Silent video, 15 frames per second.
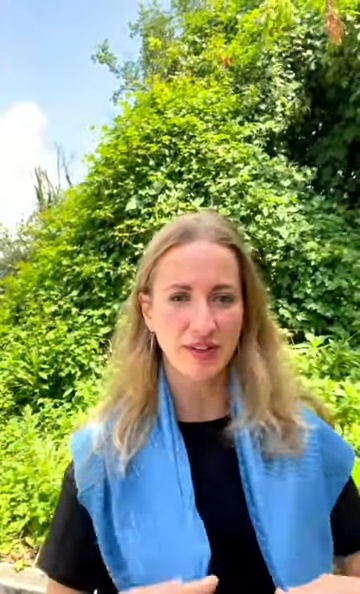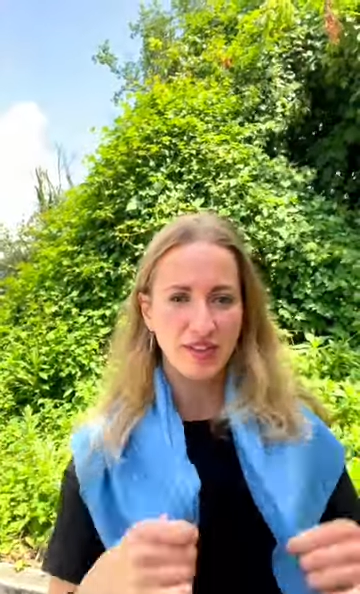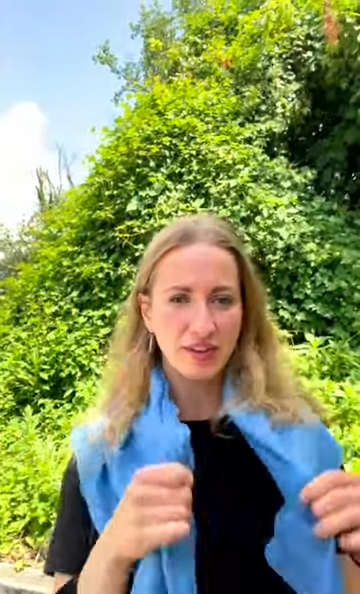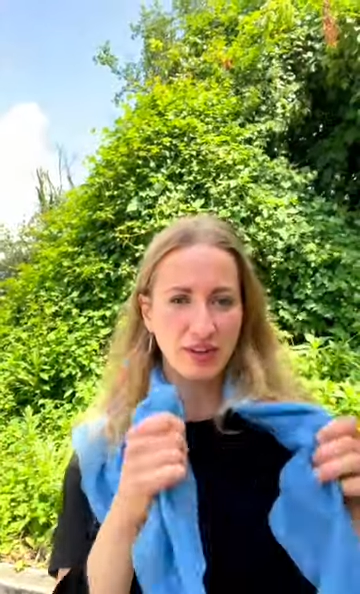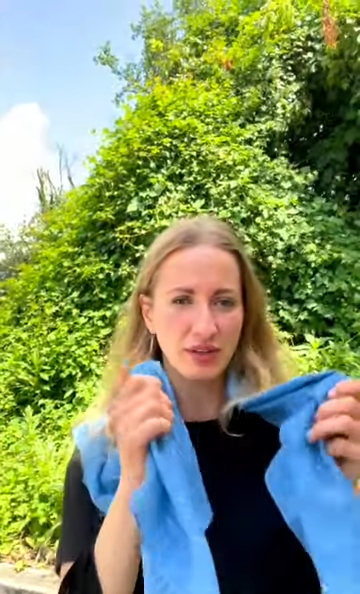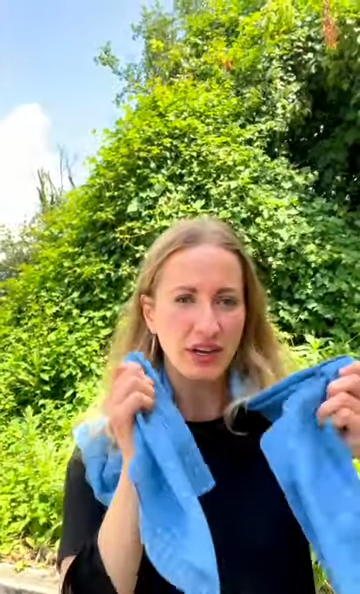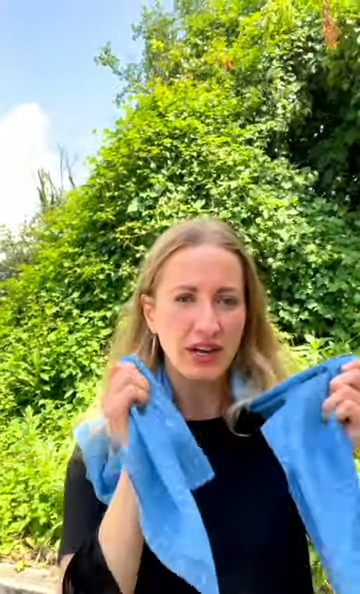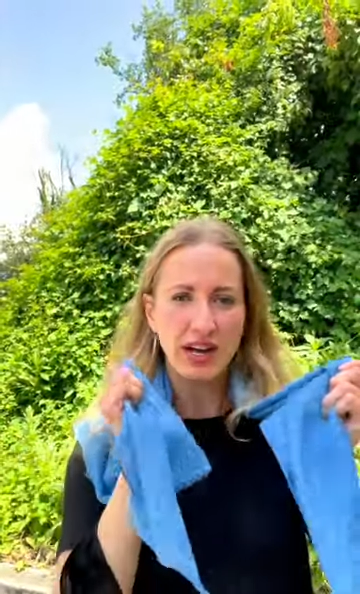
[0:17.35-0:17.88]

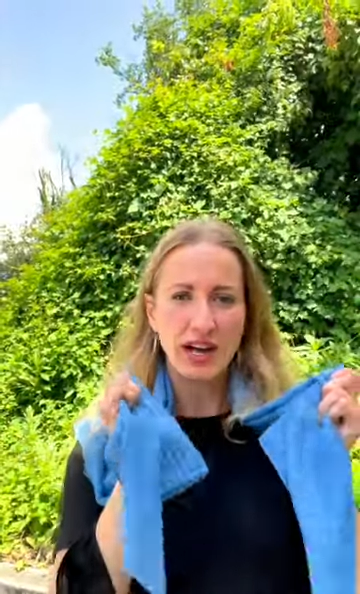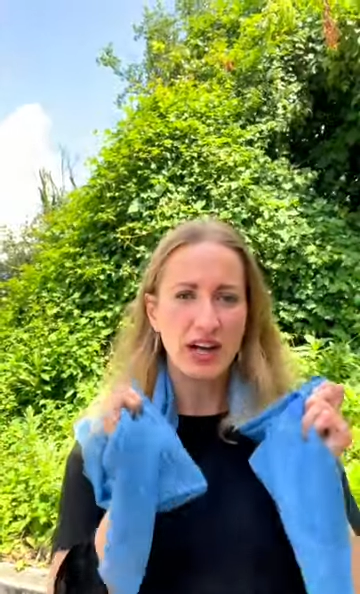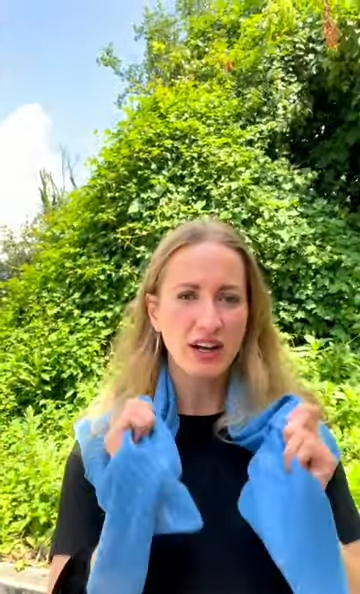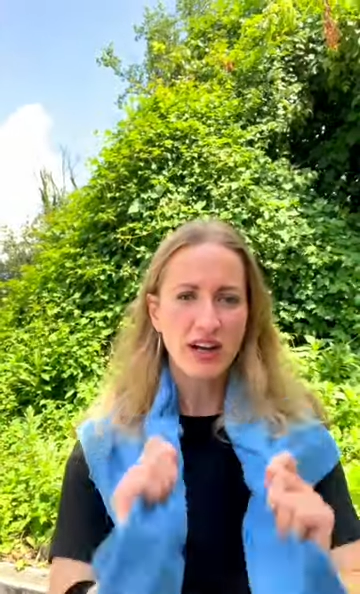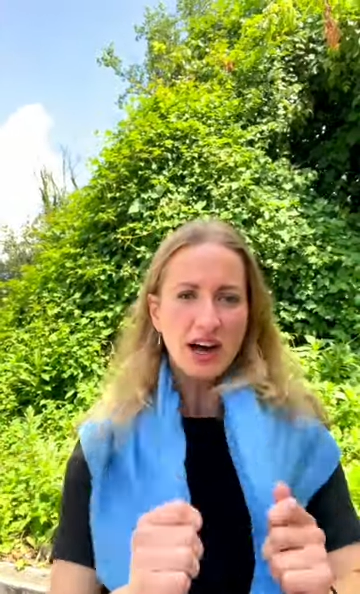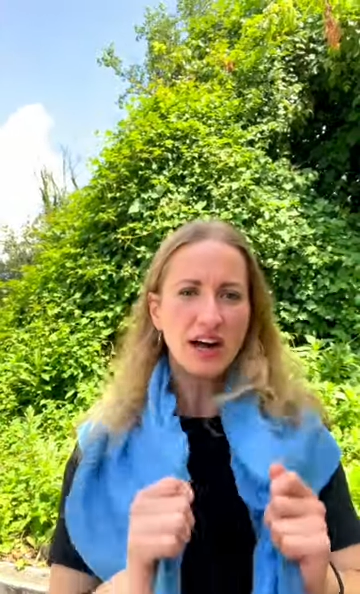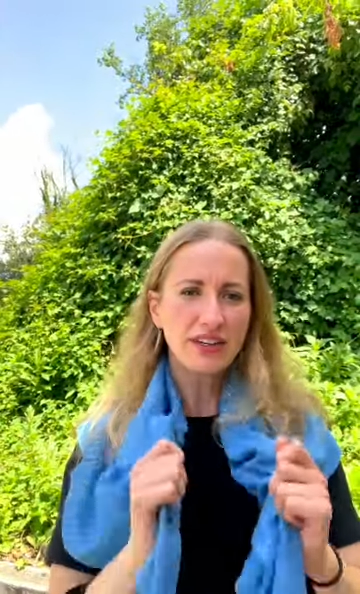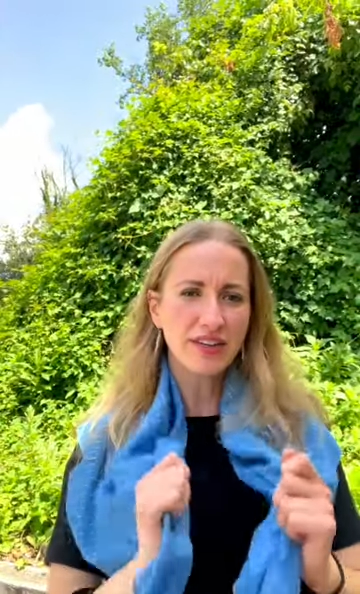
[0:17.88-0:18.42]
So
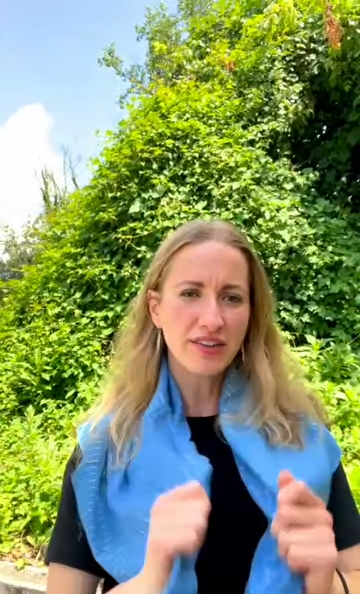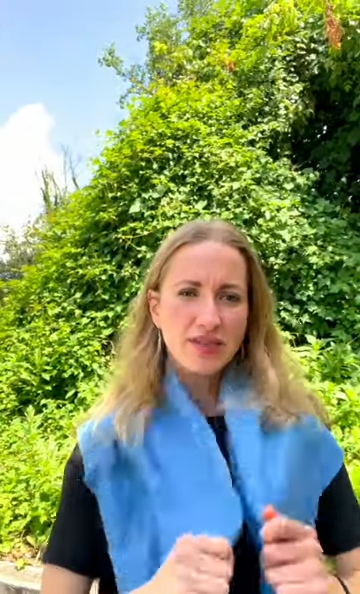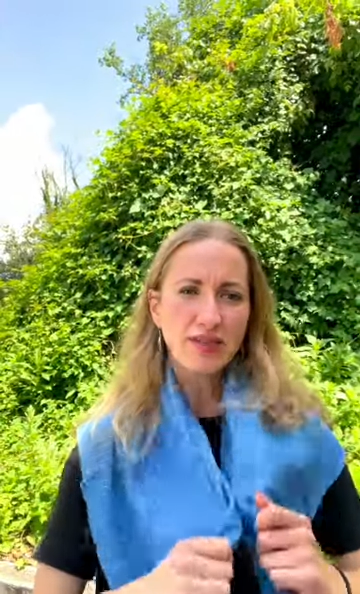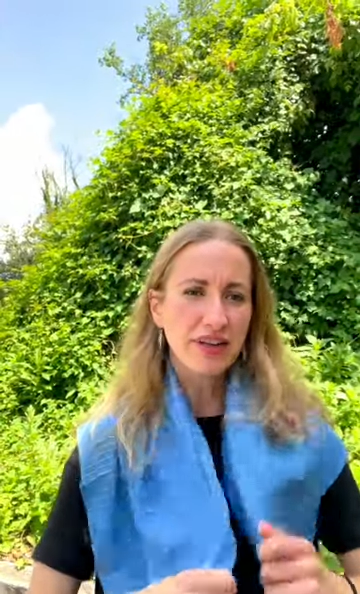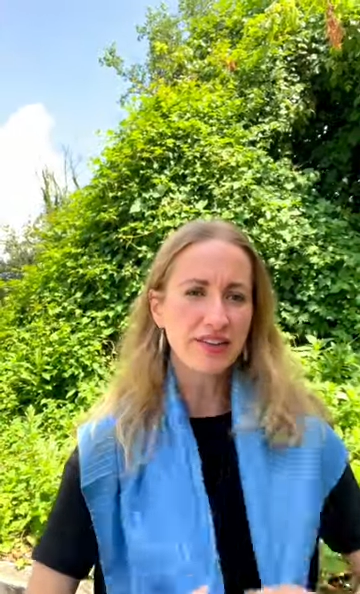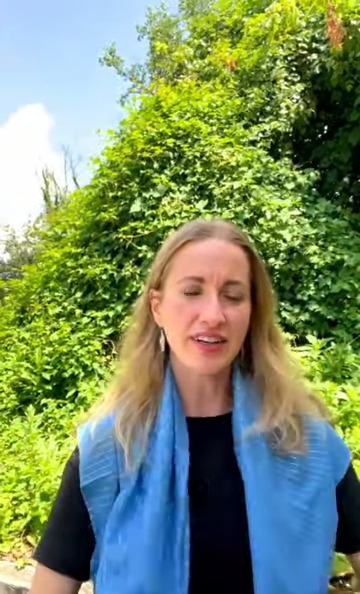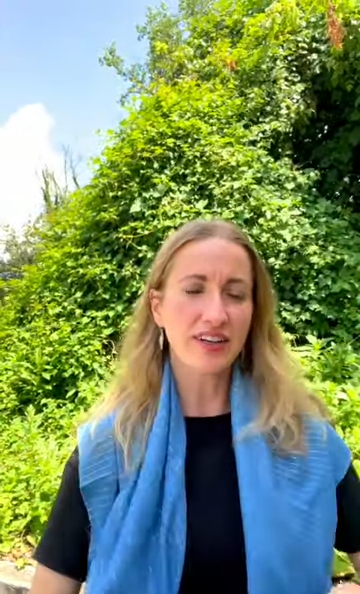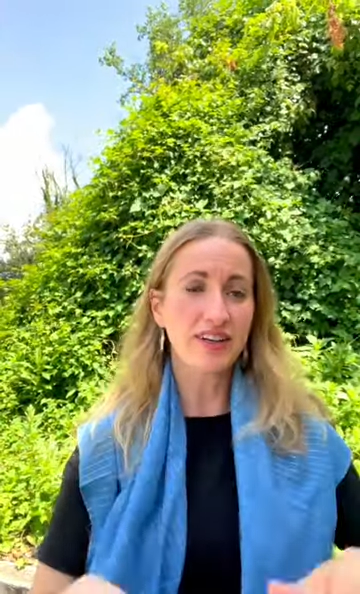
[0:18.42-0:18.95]
cotton
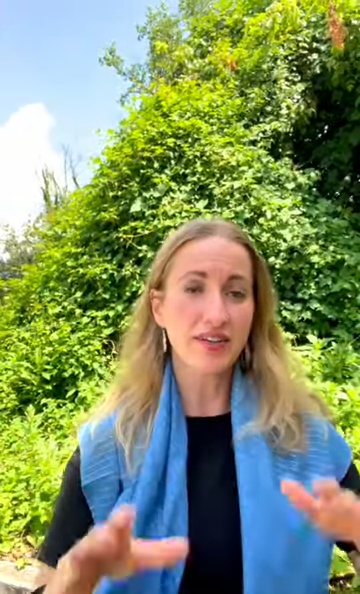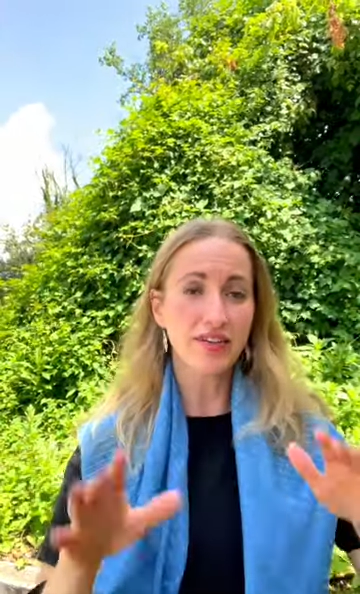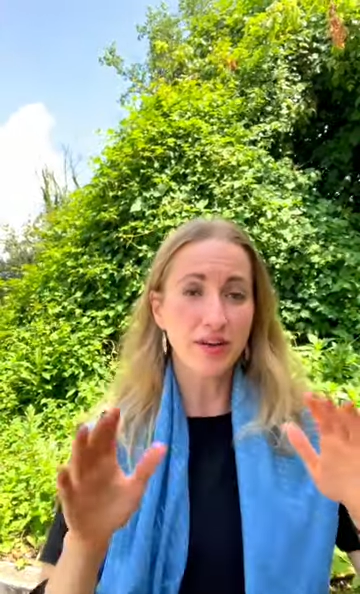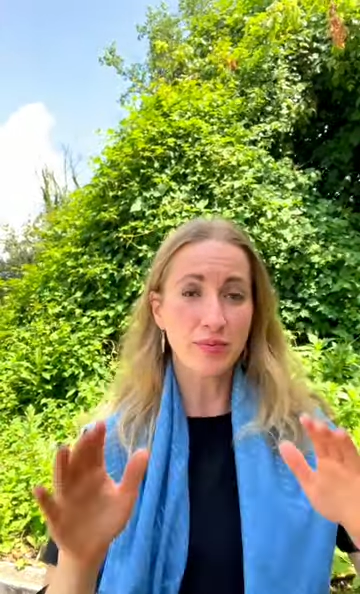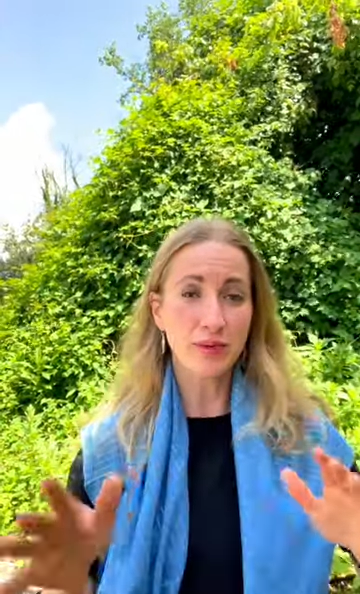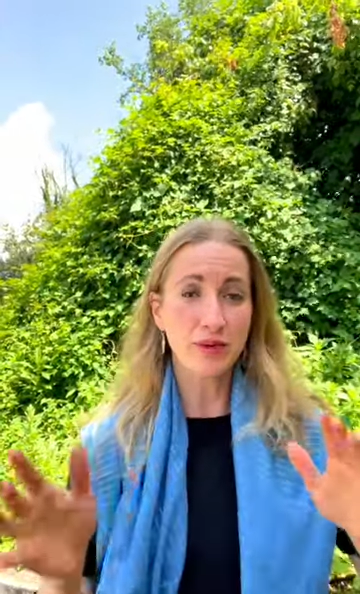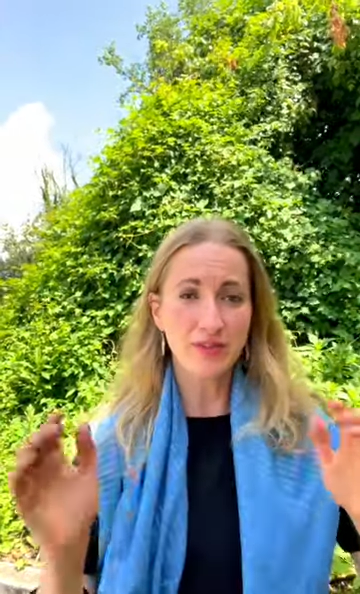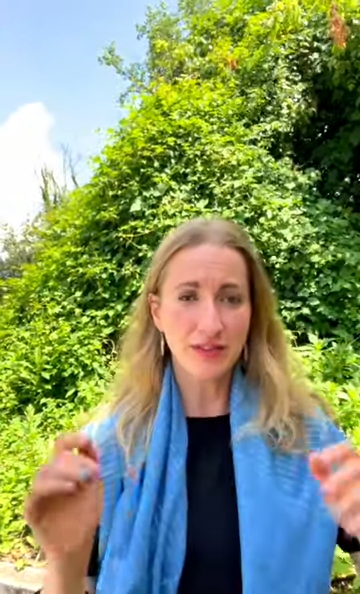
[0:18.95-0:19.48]
Israeli tichels are
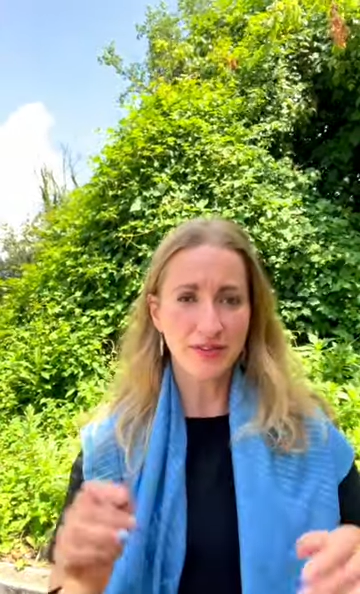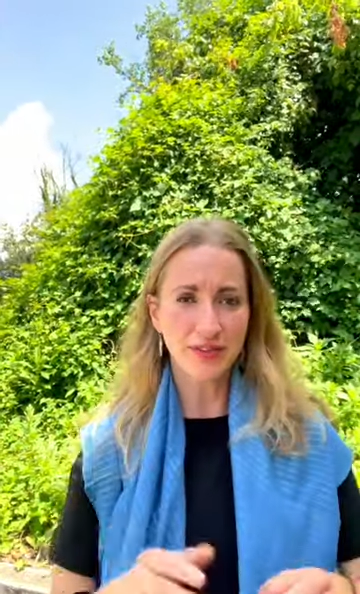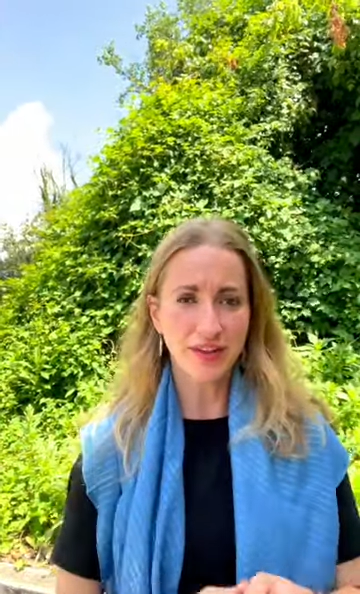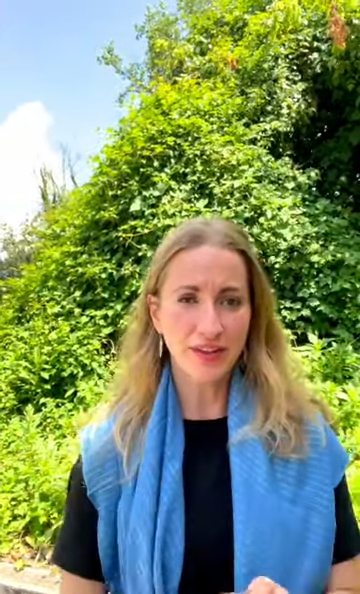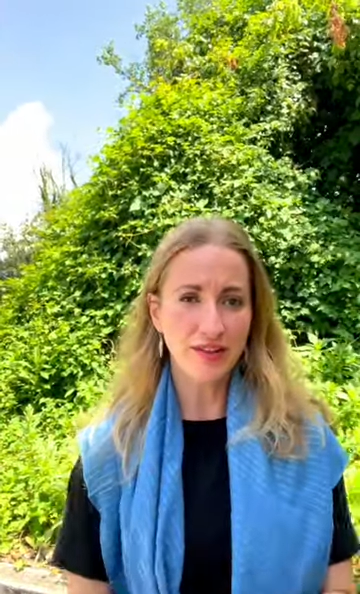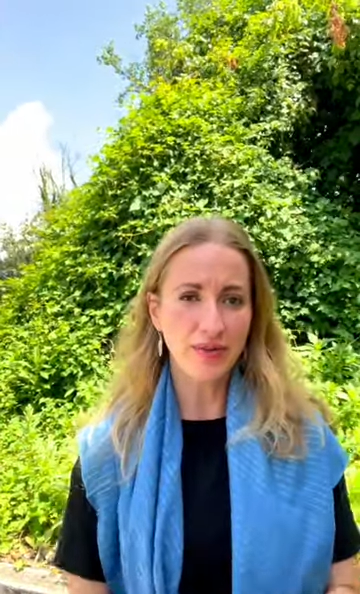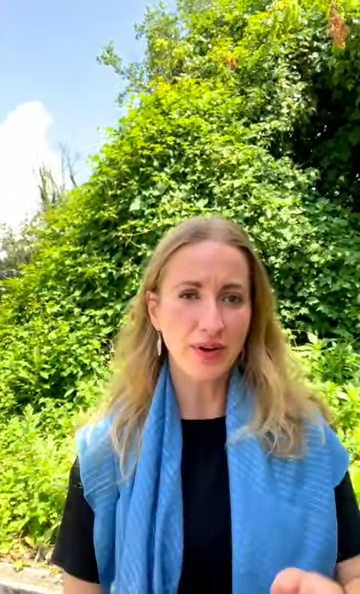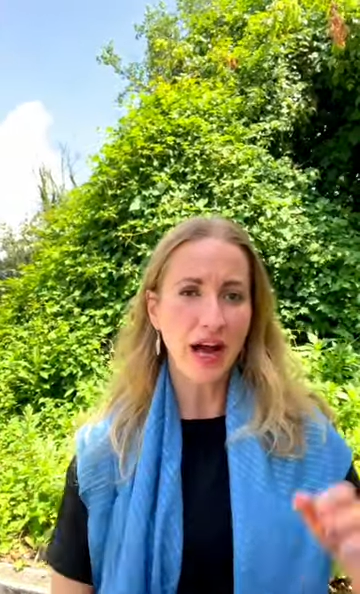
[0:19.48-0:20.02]
perfect for
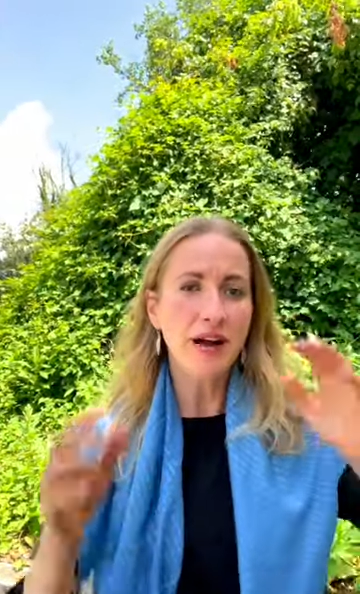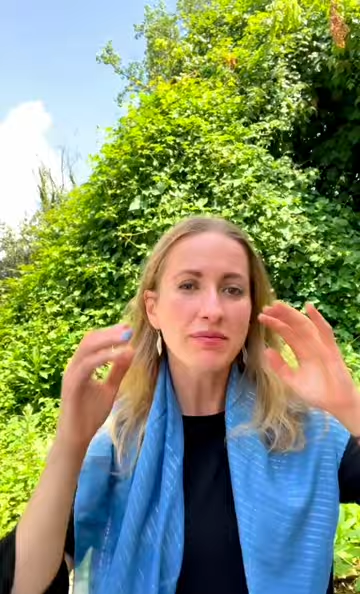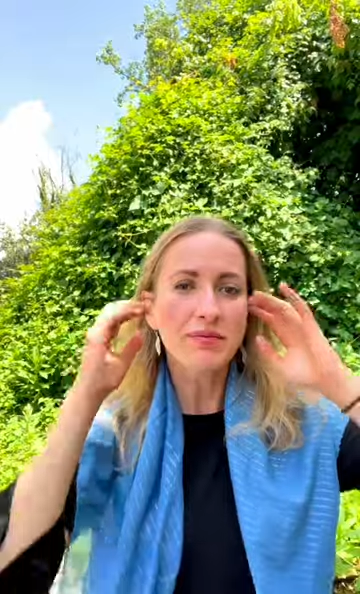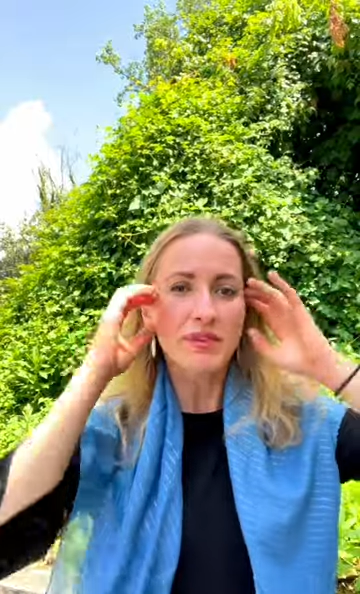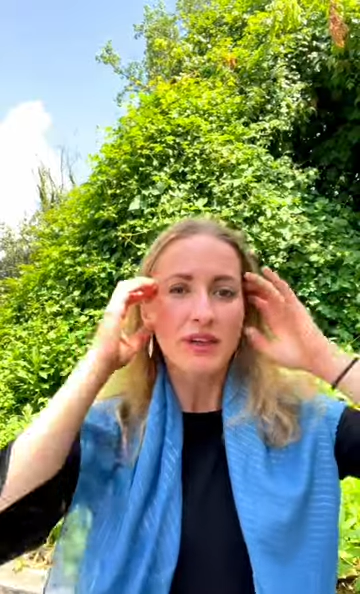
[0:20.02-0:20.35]
this wrap.